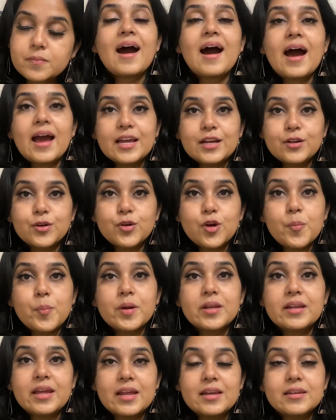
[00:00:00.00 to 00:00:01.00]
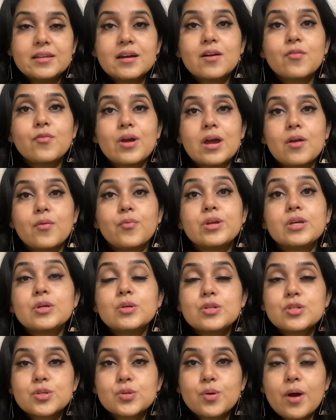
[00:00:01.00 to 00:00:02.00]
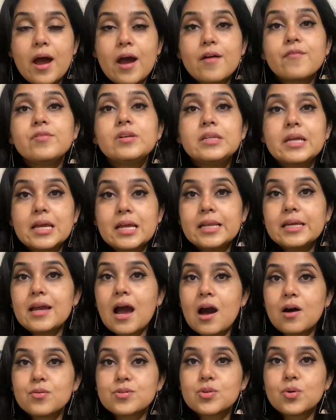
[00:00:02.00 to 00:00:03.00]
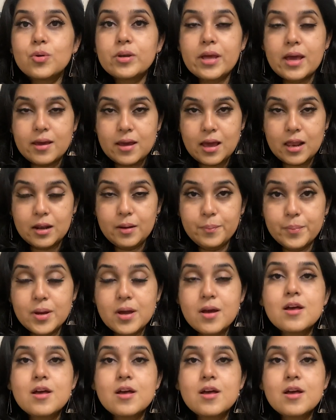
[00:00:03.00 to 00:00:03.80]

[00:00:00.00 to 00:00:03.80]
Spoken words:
I grew up in India where we used to have daily household help,